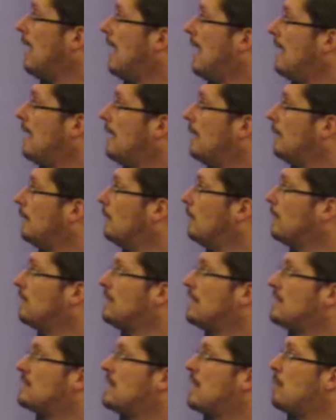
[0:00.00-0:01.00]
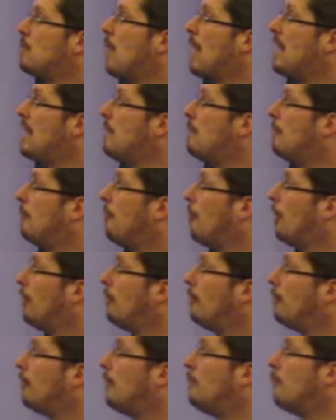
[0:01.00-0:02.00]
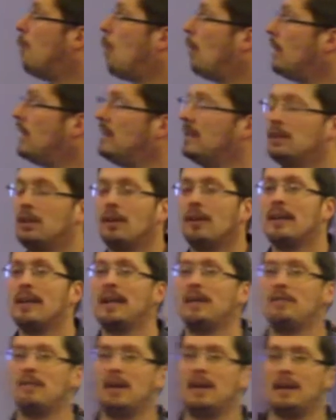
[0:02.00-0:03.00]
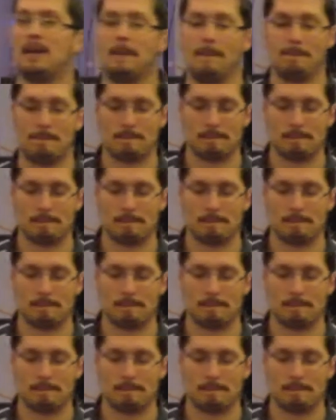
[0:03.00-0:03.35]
And look at this. They waited before him from morning till evening.